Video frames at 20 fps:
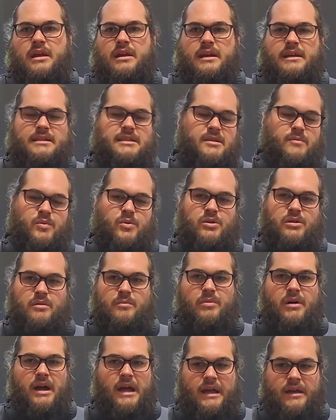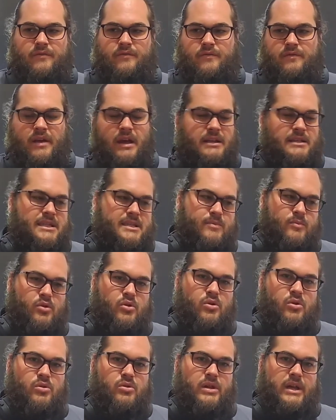It's supported by a
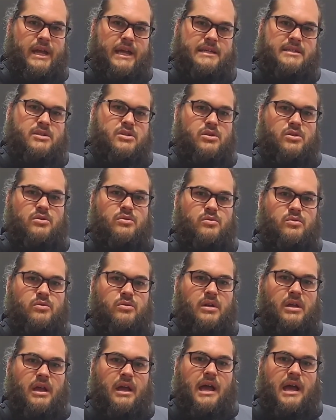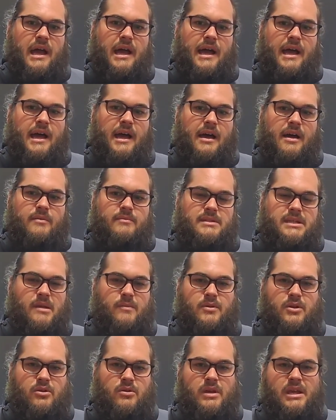small external
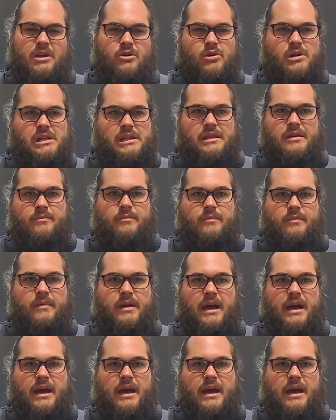TPU heel clip,